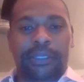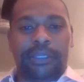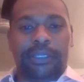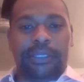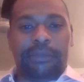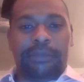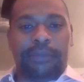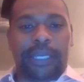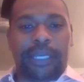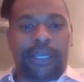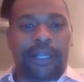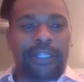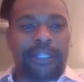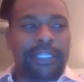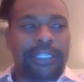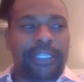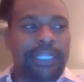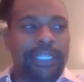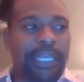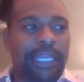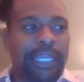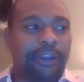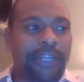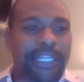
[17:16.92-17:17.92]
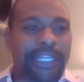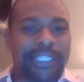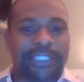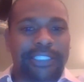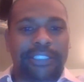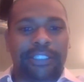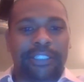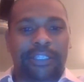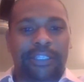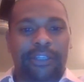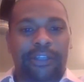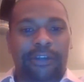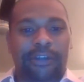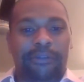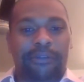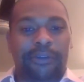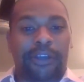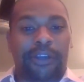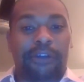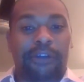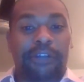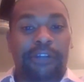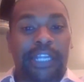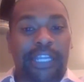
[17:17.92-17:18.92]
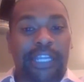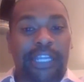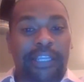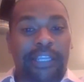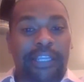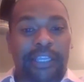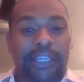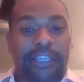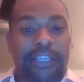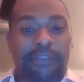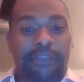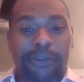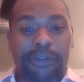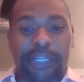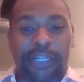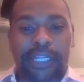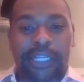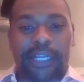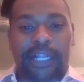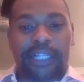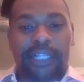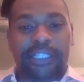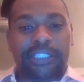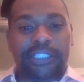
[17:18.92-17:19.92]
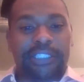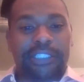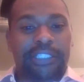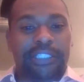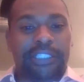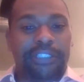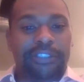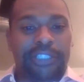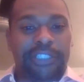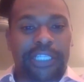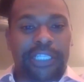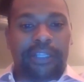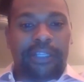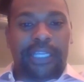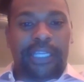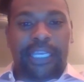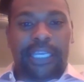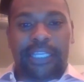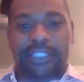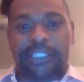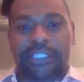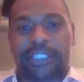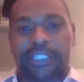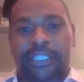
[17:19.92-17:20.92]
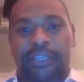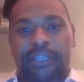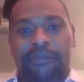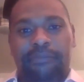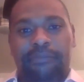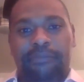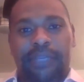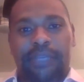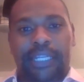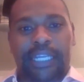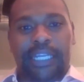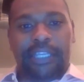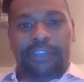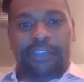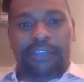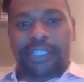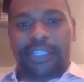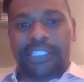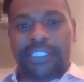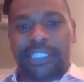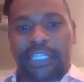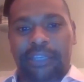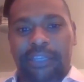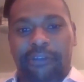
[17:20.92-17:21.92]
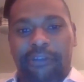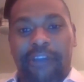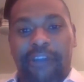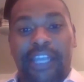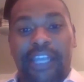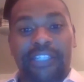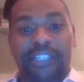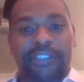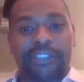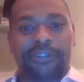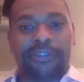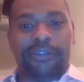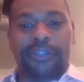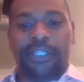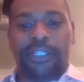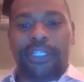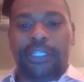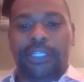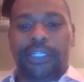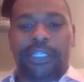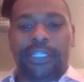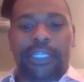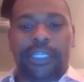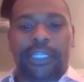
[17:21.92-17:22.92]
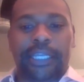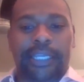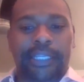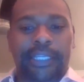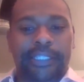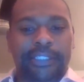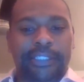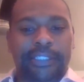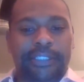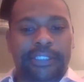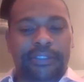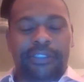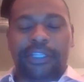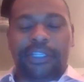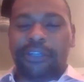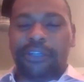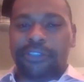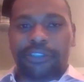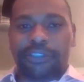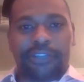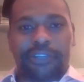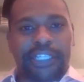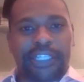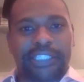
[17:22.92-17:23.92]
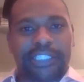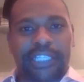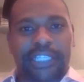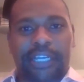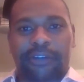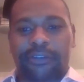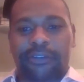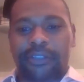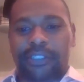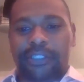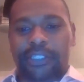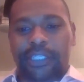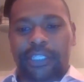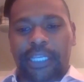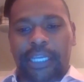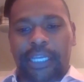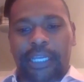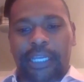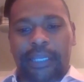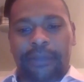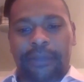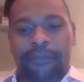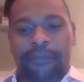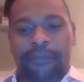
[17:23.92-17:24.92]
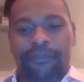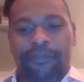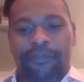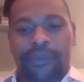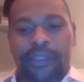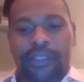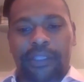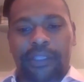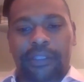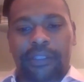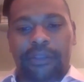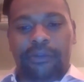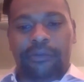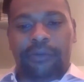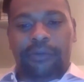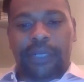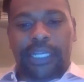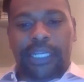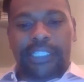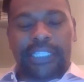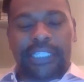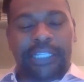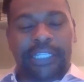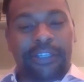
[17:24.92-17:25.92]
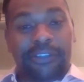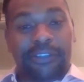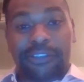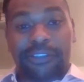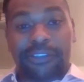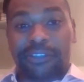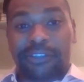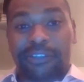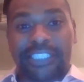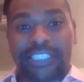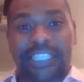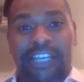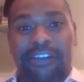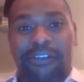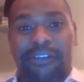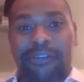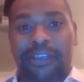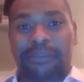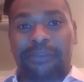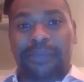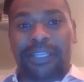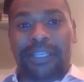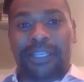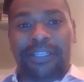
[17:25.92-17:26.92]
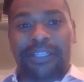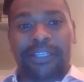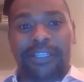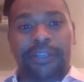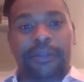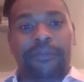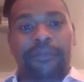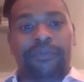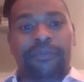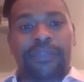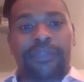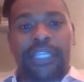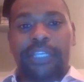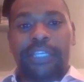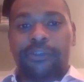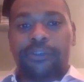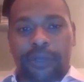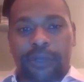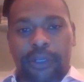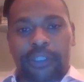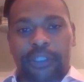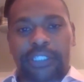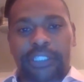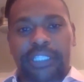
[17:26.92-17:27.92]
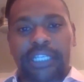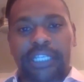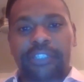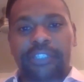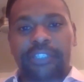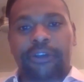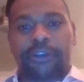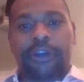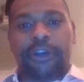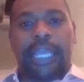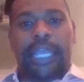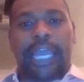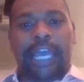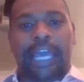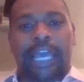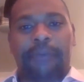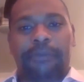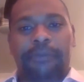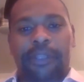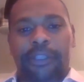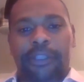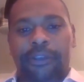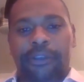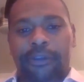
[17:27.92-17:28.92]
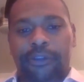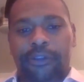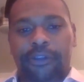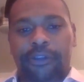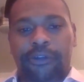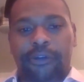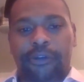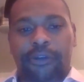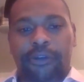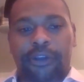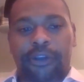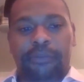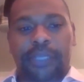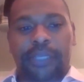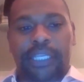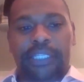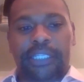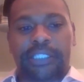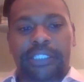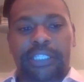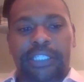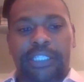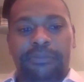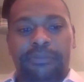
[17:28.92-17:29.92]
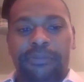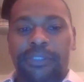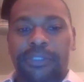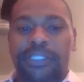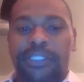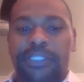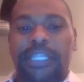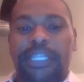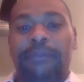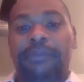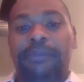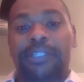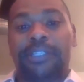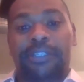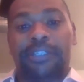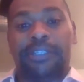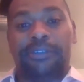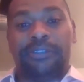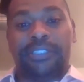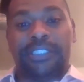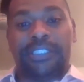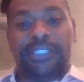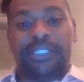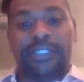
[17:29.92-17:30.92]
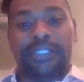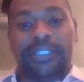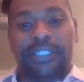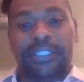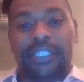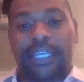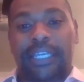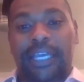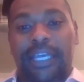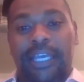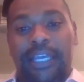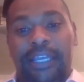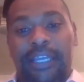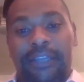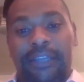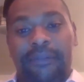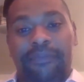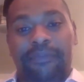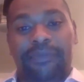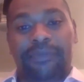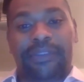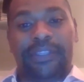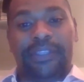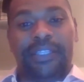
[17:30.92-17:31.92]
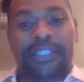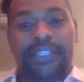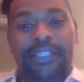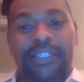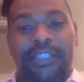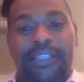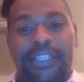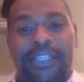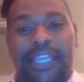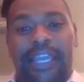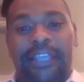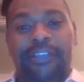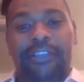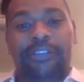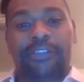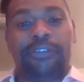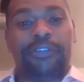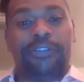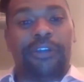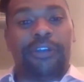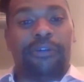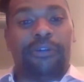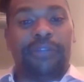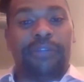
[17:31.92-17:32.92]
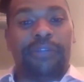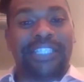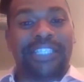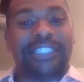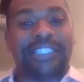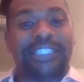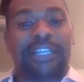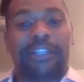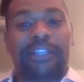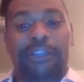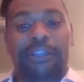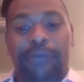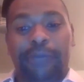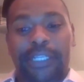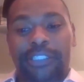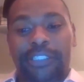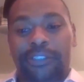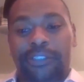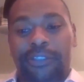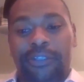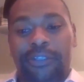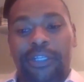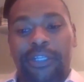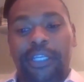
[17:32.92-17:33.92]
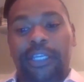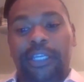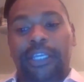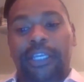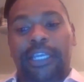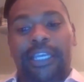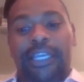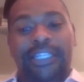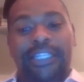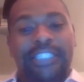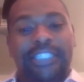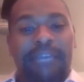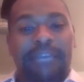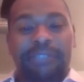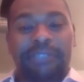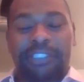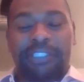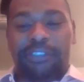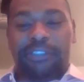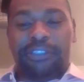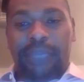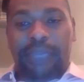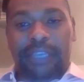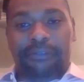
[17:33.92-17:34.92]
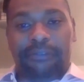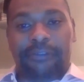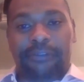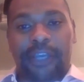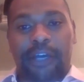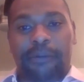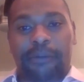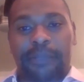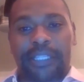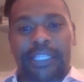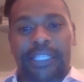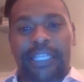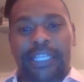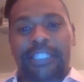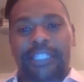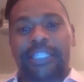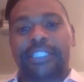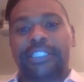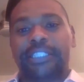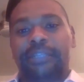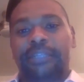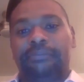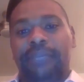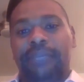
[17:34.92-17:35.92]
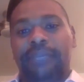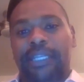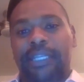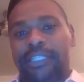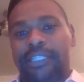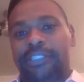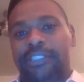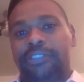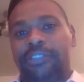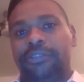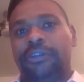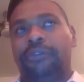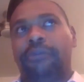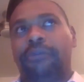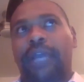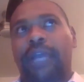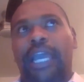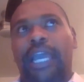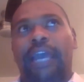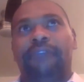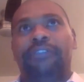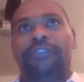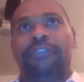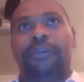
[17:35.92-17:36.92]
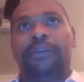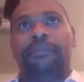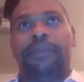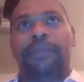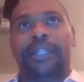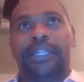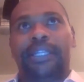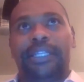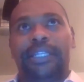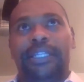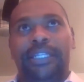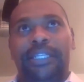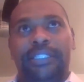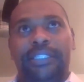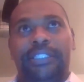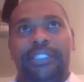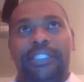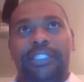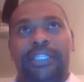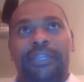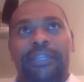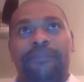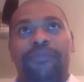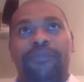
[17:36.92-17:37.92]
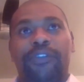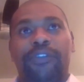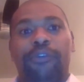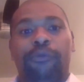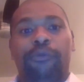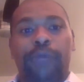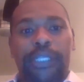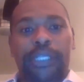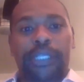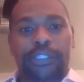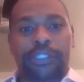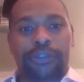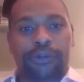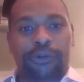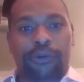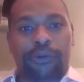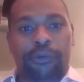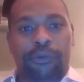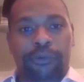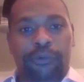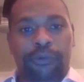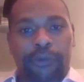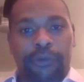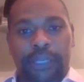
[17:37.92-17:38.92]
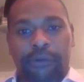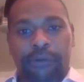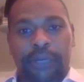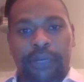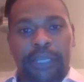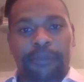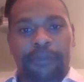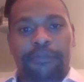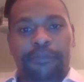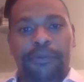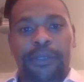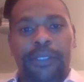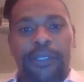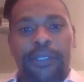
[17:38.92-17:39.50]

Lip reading: my colleague Aaron, is going to a community college, to UCLA, to being at USC in grad school, is don't stress out. When I say don't stress out, I mean things are going to happen. There are going to be some stepping stones that you don't necessarily reach, or exams that you may fail, but that doesn't mean that you don't have the ability to retool, re-equip,